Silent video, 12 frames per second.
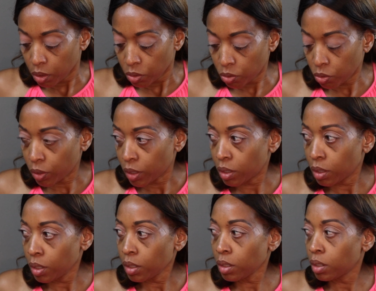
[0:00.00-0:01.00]
so I
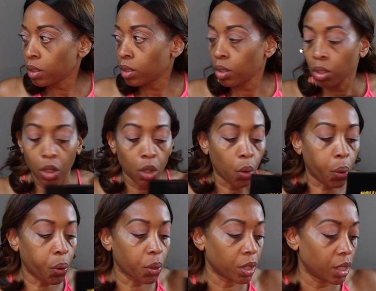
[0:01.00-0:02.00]
think
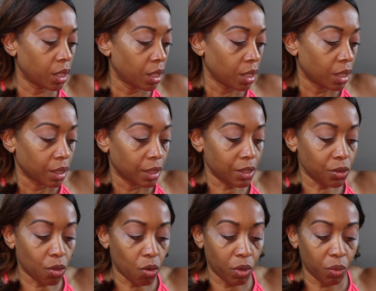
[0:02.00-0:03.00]
let's
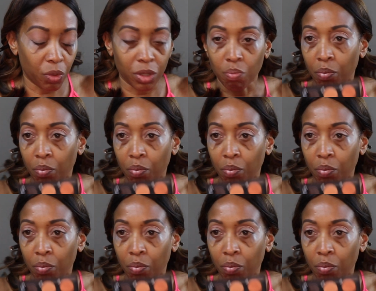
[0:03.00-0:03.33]
go in with